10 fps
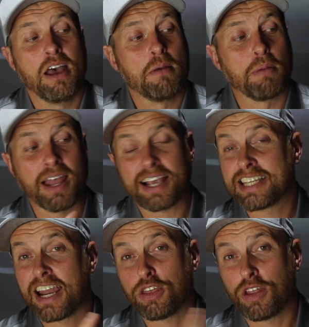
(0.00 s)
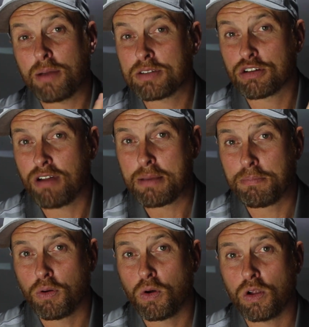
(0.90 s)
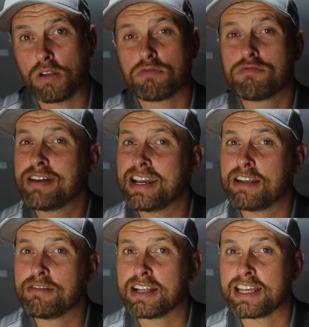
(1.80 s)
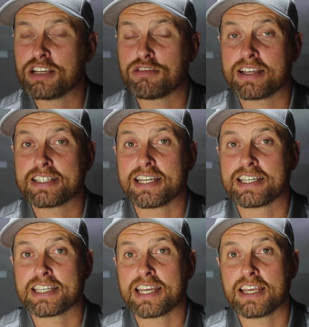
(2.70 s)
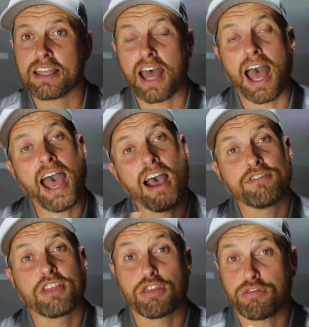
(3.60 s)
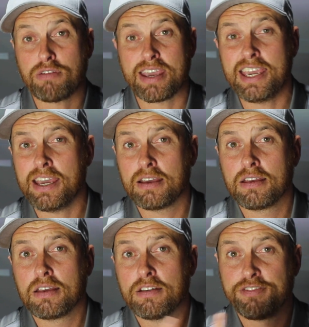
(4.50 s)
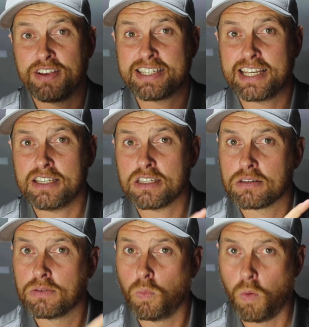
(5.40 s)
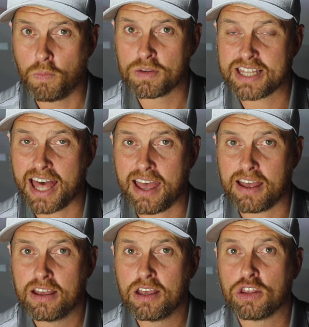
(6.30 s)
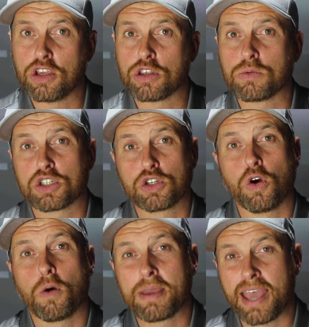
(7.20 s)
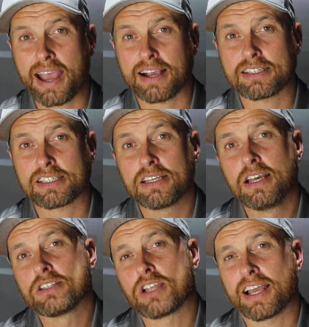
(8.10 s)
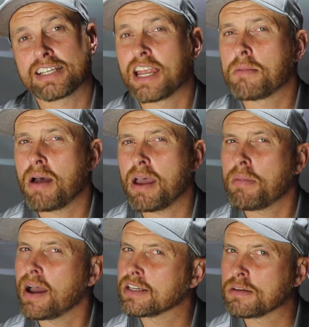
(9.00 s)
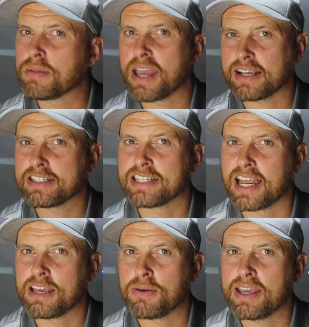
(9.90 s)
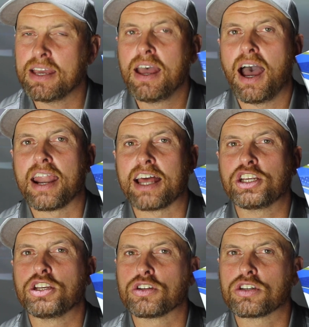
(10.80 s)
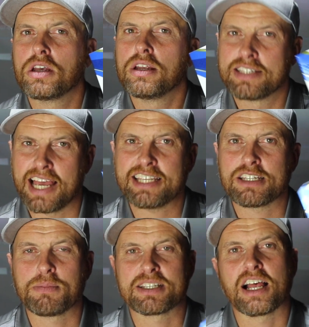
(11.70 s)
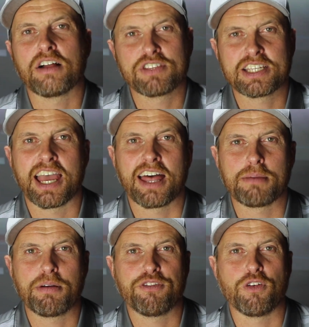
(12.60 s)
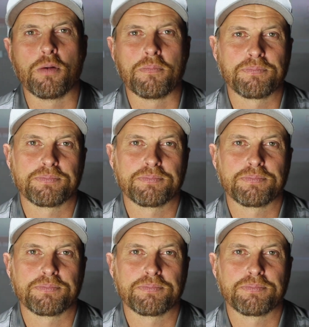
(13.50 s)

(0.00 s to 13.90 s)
But like I said, I thought that was a great ball. Really, really interested to see that out of the 3 fittings, one was that, the other was Tour BX. So like I said, I might buy some BXs anyway and actually just test them myself, see how they perform.